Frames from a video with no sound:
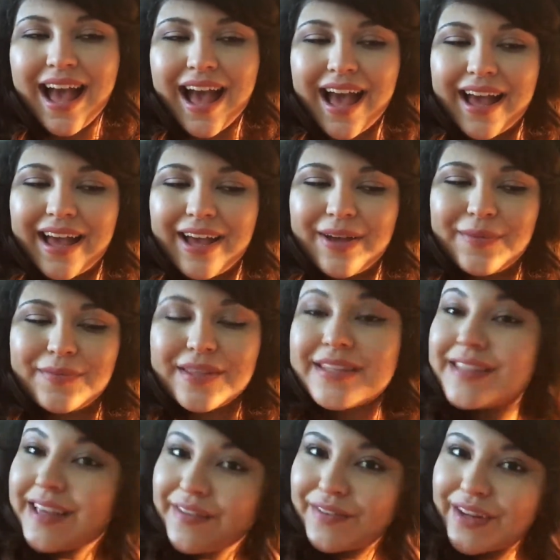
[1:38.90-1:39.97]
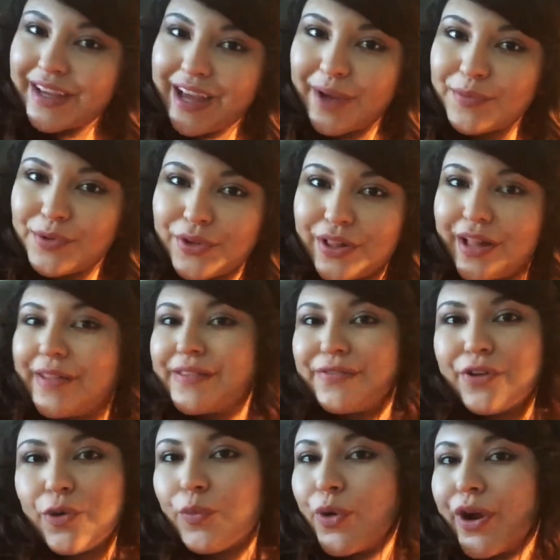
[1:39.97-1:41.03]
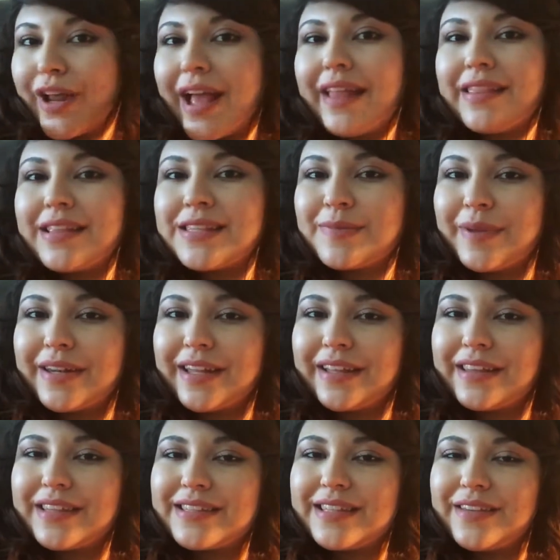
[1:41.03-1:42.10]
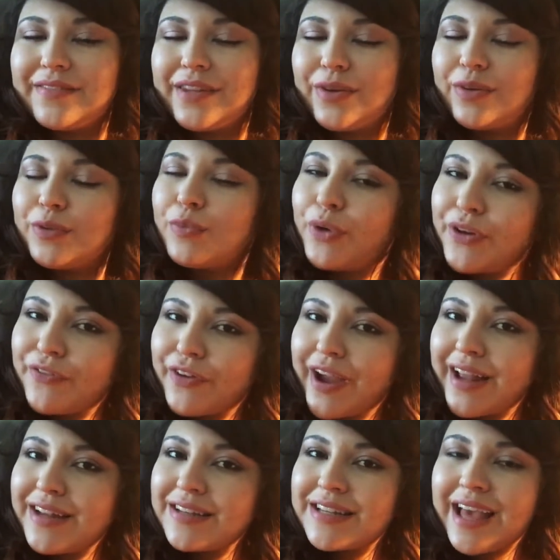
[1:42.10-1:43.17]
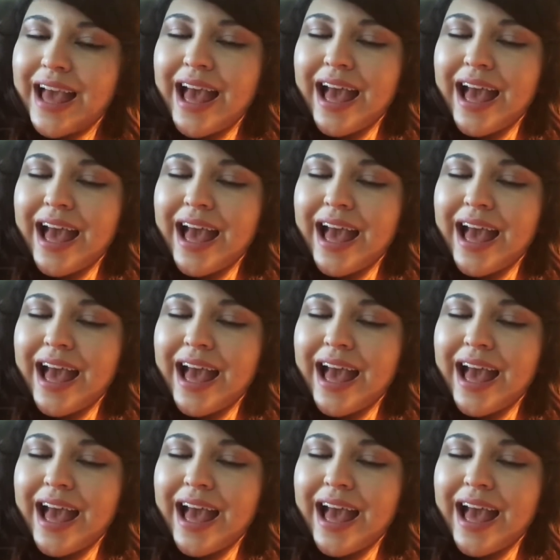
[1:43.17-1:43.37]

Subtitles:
This evening I'm doing lots of homework and then spending this evening with boyfriend.